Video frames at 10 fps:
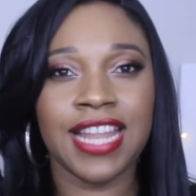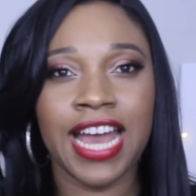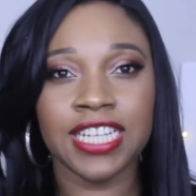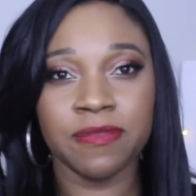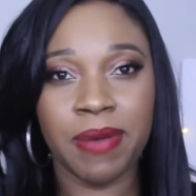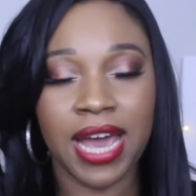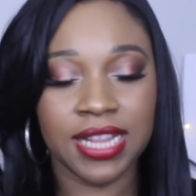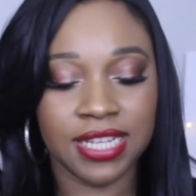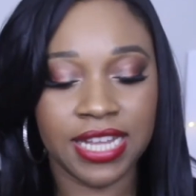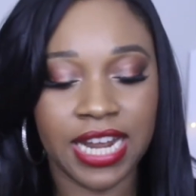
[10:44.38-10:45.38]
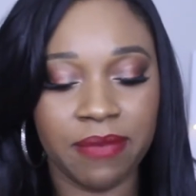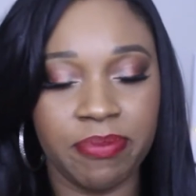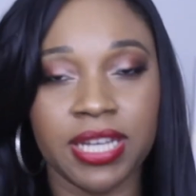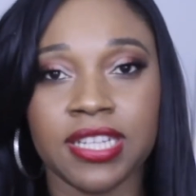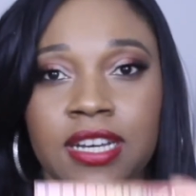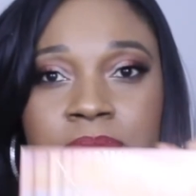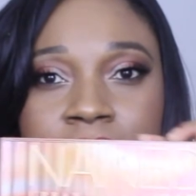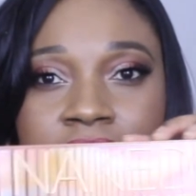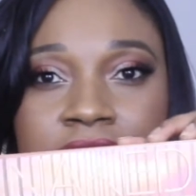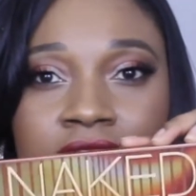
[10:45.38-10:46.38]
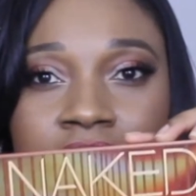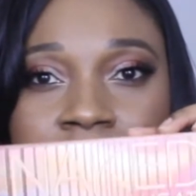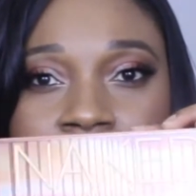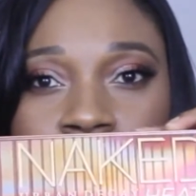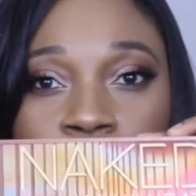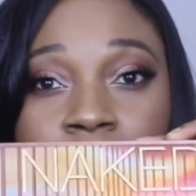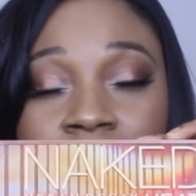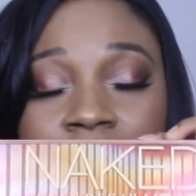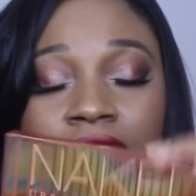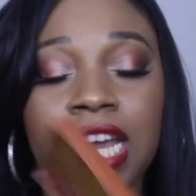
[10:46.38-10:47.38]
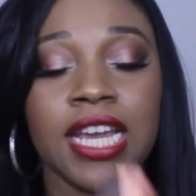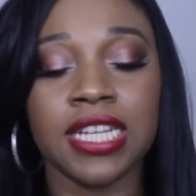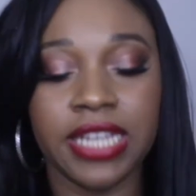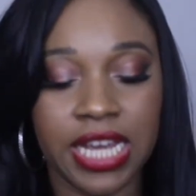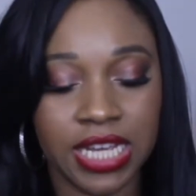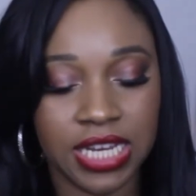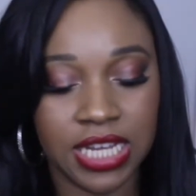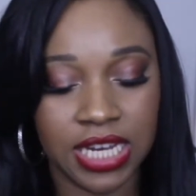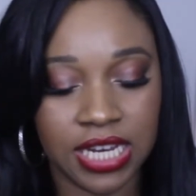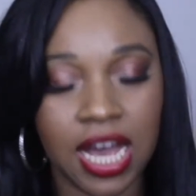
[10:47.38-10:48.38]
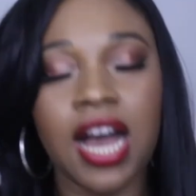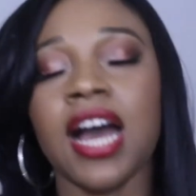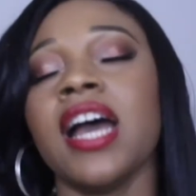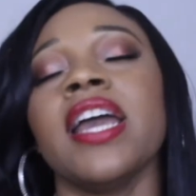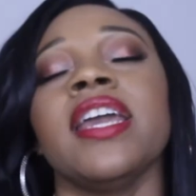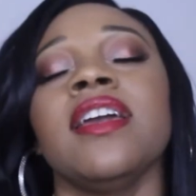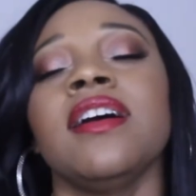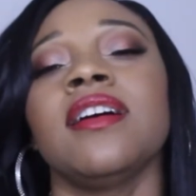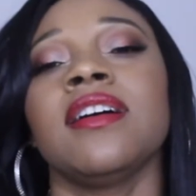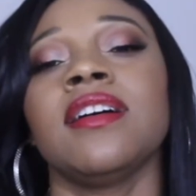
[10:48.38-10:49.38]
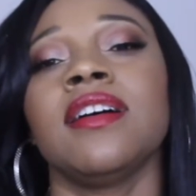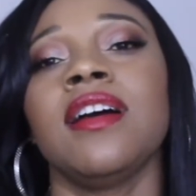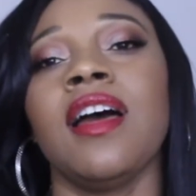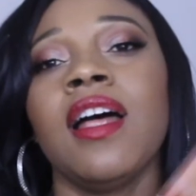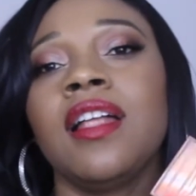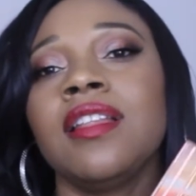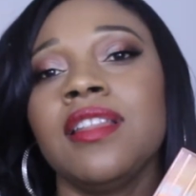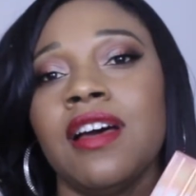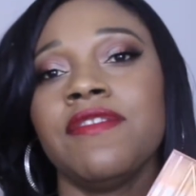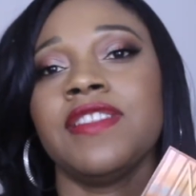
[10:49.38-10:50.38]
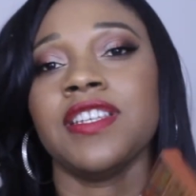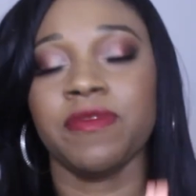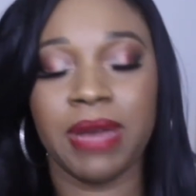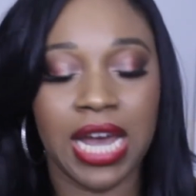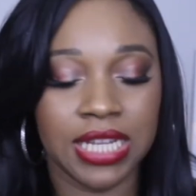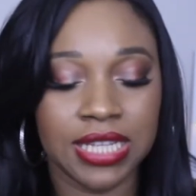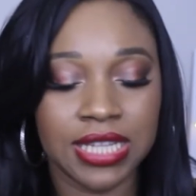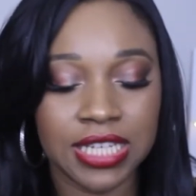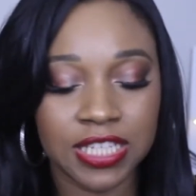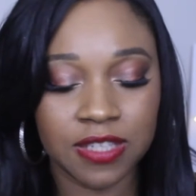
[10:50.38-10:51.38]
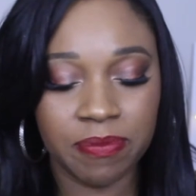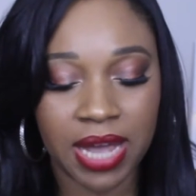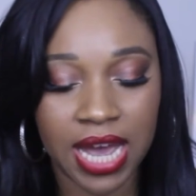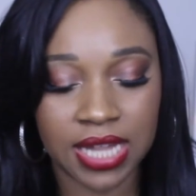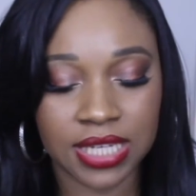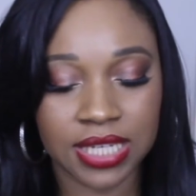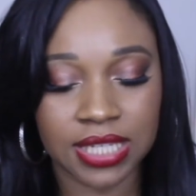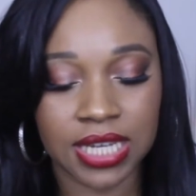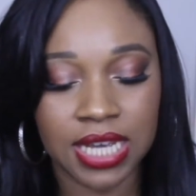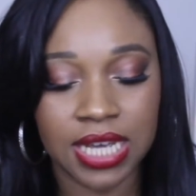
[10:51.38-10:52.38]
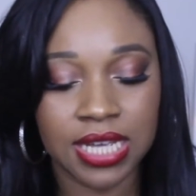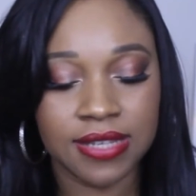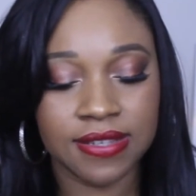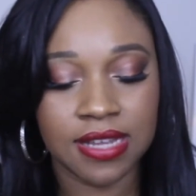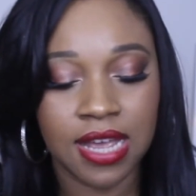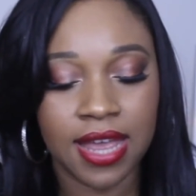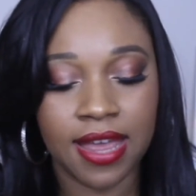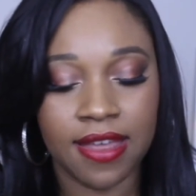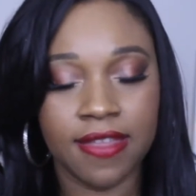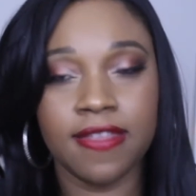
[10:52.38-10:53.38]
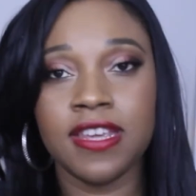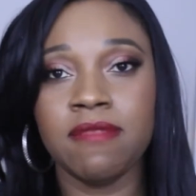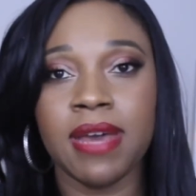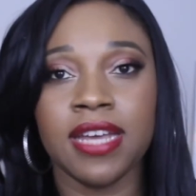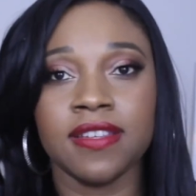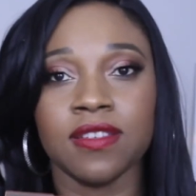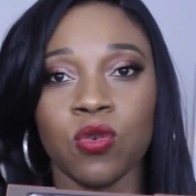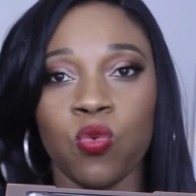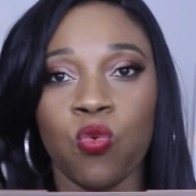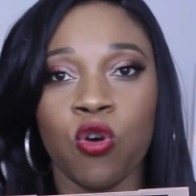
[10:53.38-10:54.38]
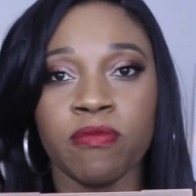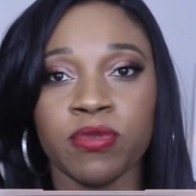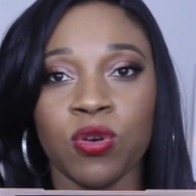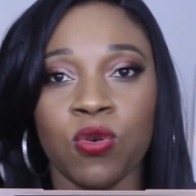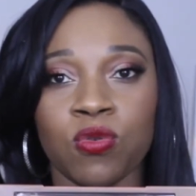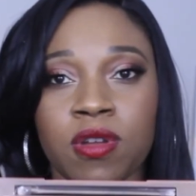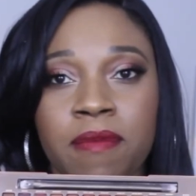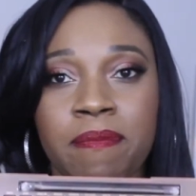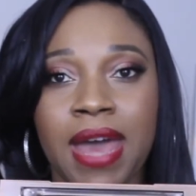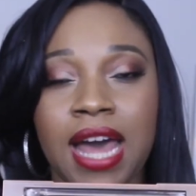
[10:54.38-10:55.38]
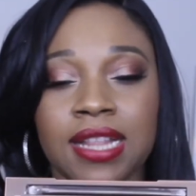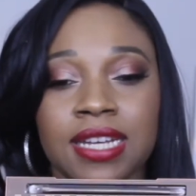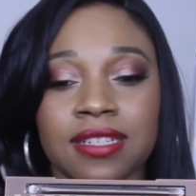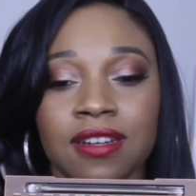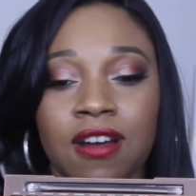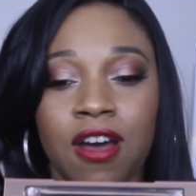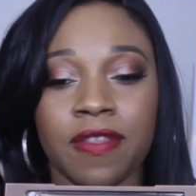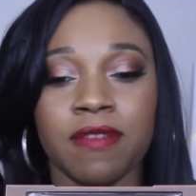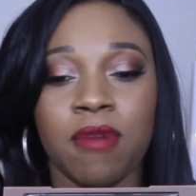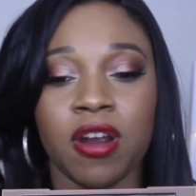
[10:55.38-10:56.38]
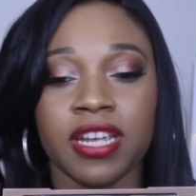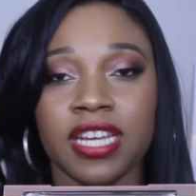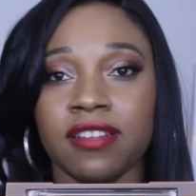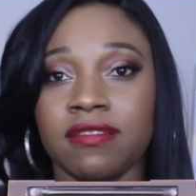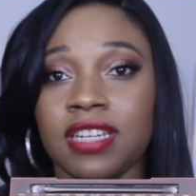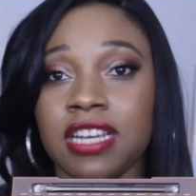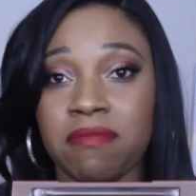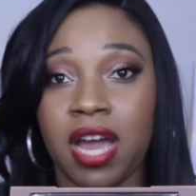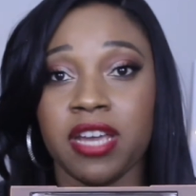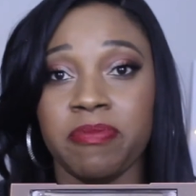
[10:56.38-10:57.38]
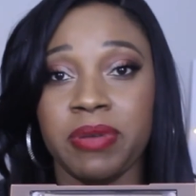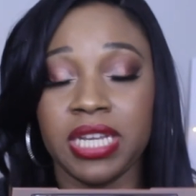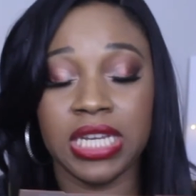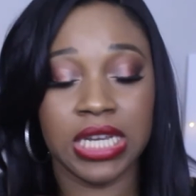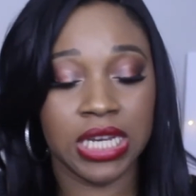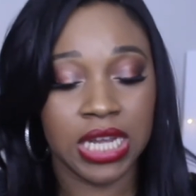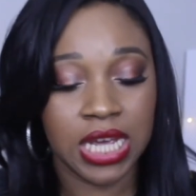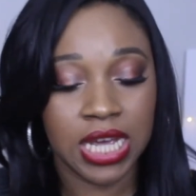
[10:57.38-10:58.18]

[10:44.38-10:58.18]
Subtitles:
last palette that I picked up is the Urban Decay Naked Heat. I love this palette. This palette is the best warm tone palette on the market, in my opinion.